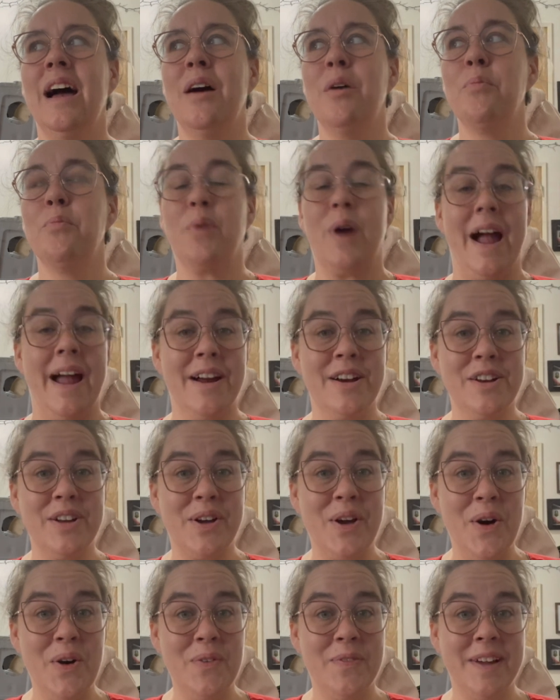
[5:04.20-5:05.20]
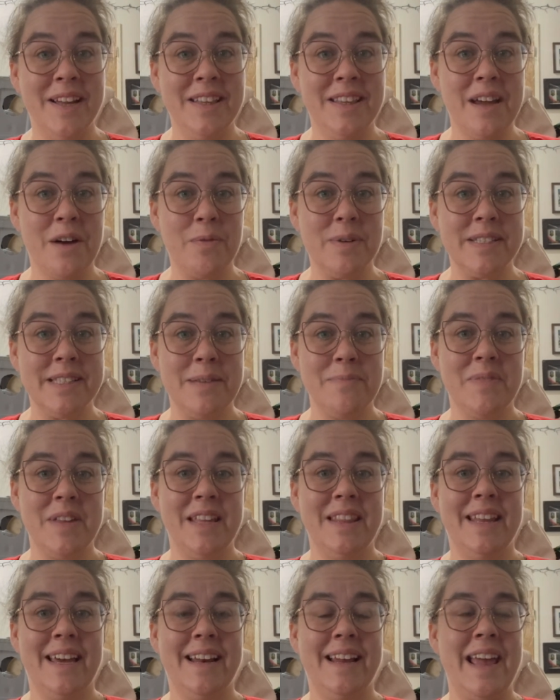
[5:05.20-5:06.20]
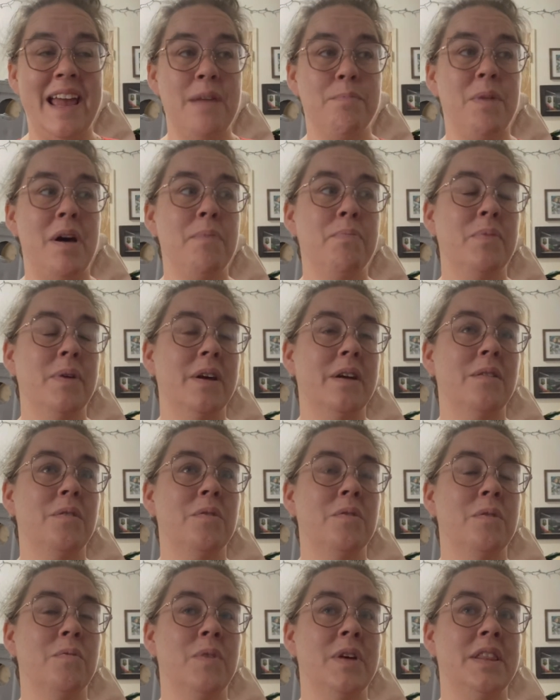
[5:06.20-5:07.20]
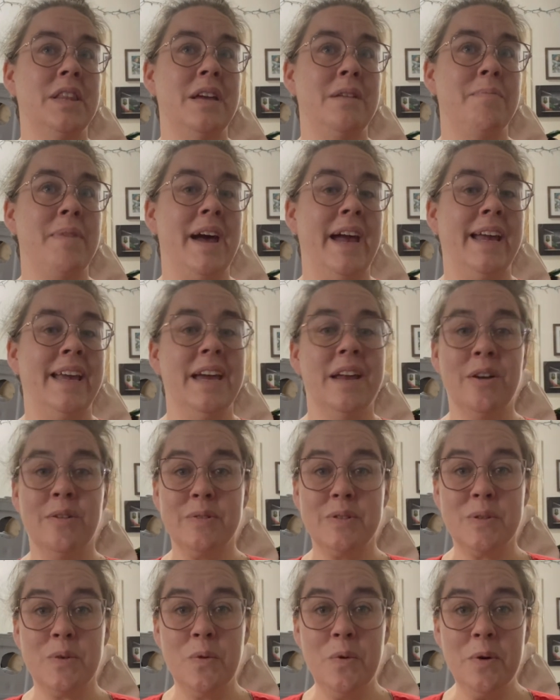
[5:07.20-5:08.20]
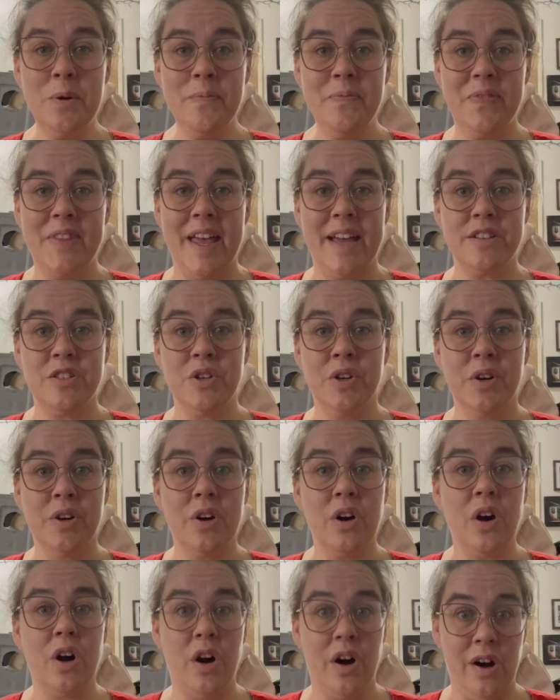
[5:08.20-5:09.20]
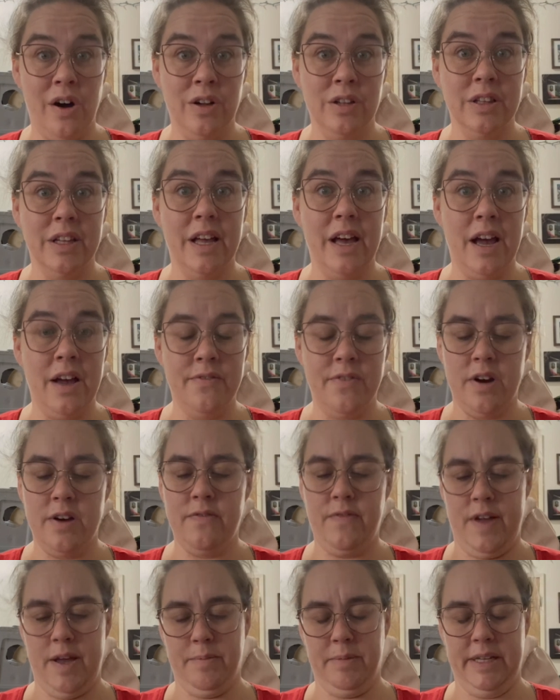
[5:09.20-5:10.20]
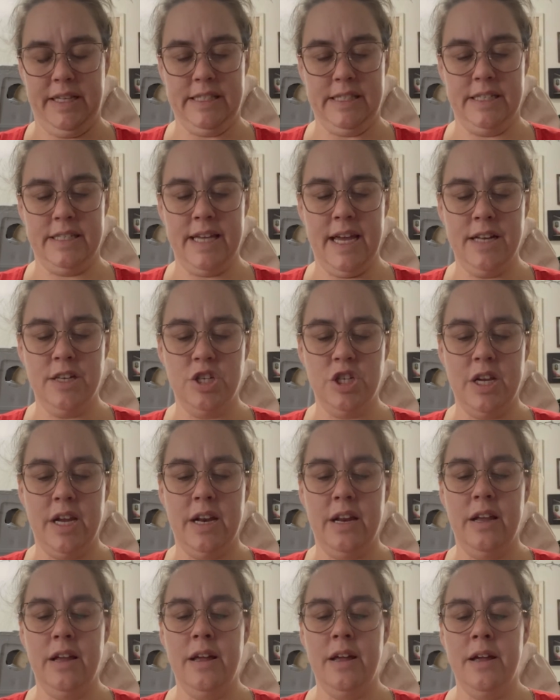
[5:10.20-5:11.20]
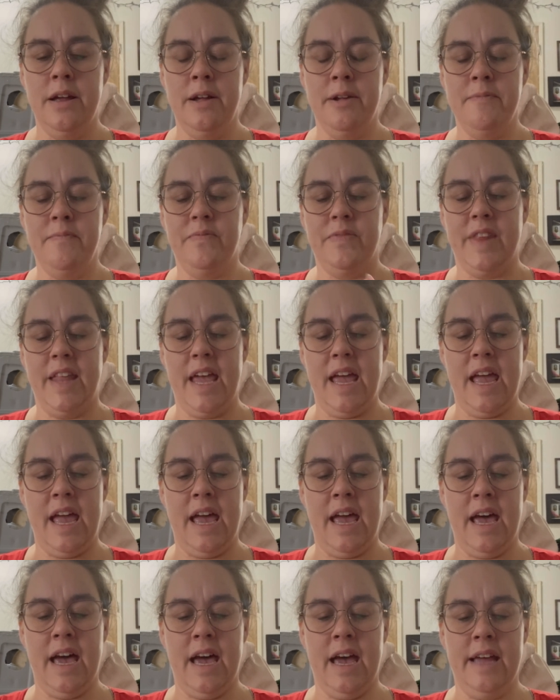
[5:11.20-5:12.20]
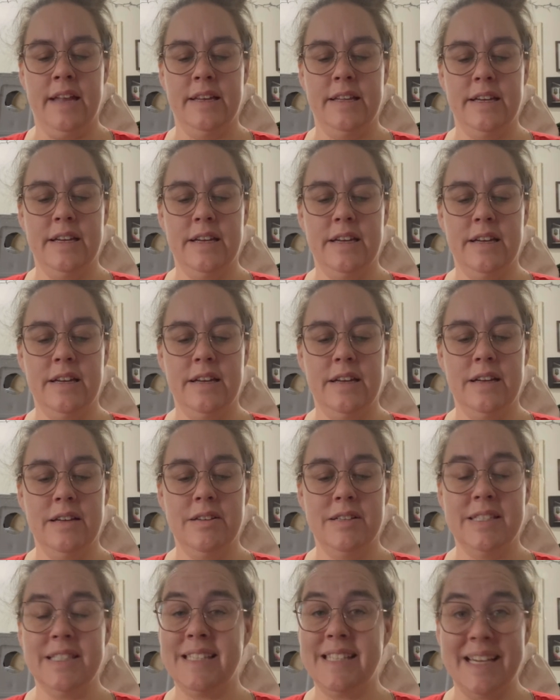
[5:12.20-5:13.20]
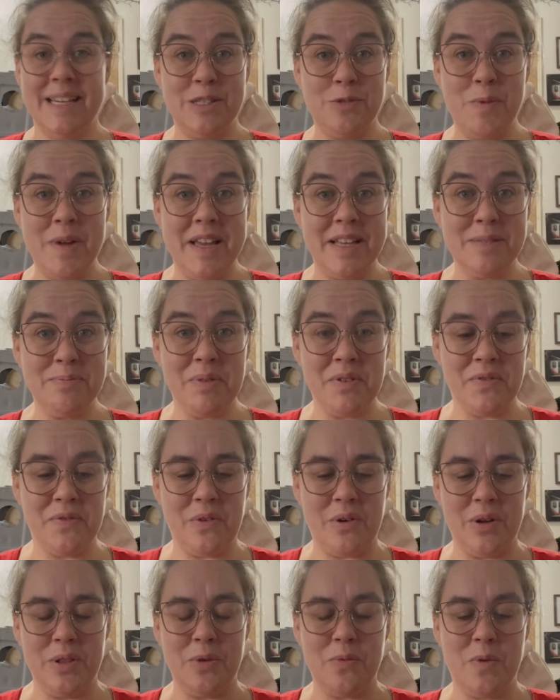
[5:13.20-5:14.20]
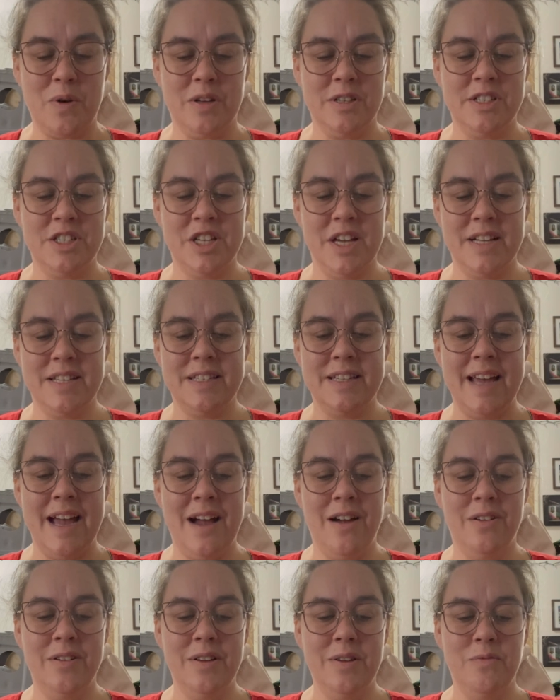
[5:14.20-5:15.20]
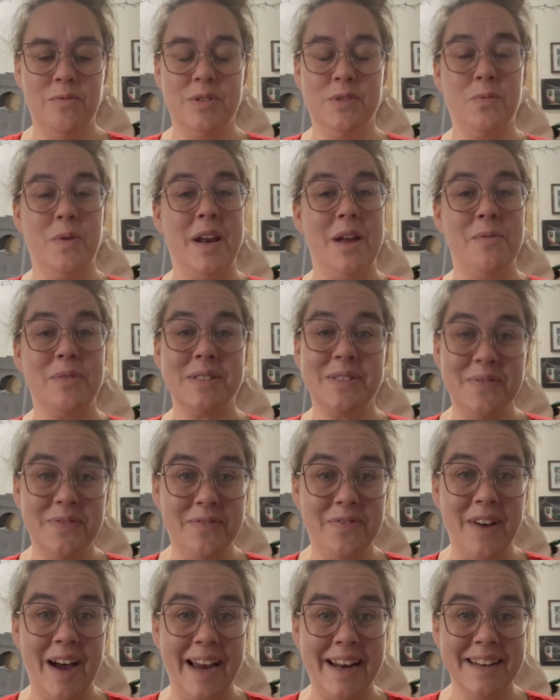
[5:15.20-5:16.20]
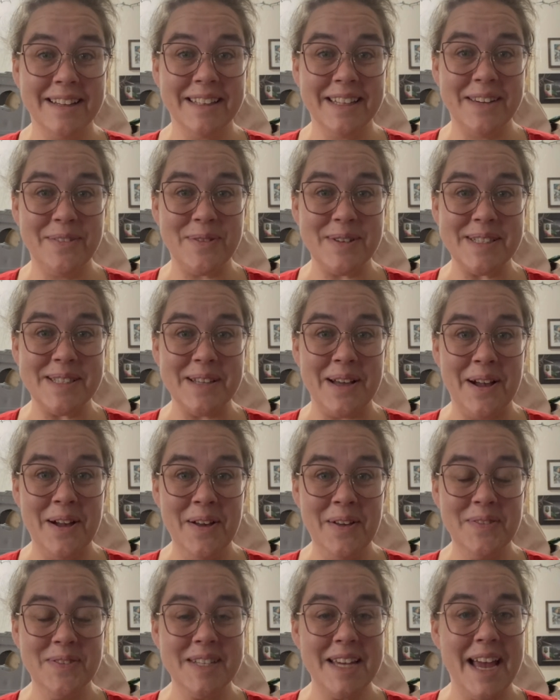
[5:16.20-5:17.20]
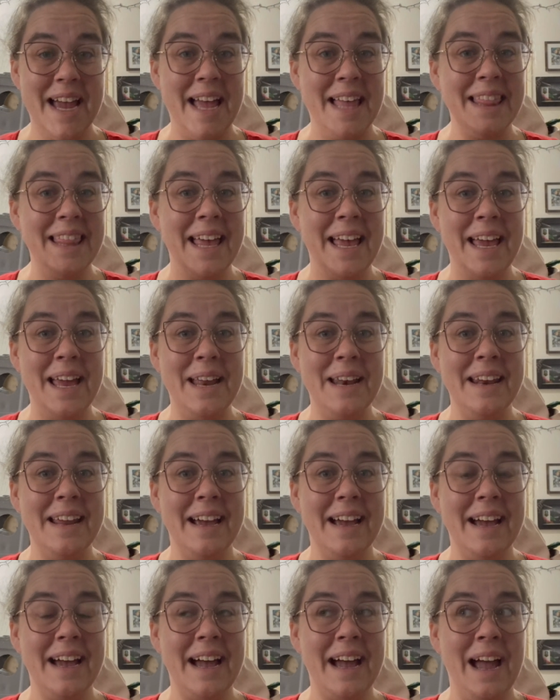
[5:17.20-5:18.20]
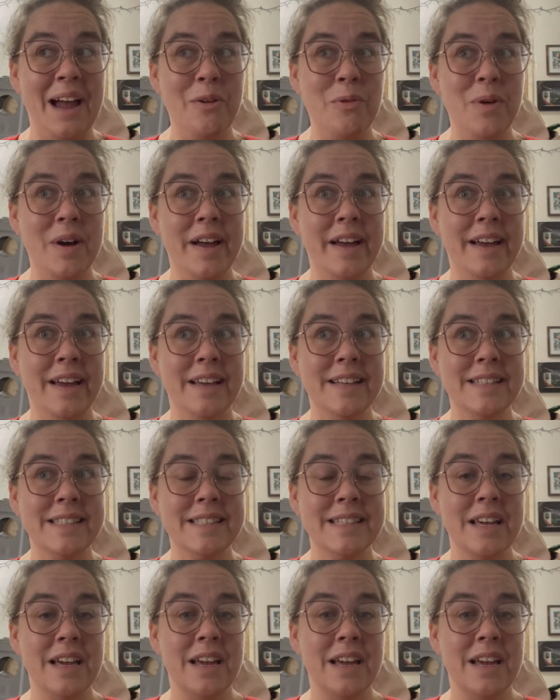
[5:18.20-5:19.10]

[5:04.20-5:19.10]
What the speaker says: Prior to COVID, there was something that came up within my kiddo's school that took all of our family's attention. And 6 weeks before the world shut down was when it was finally resolved. And then I was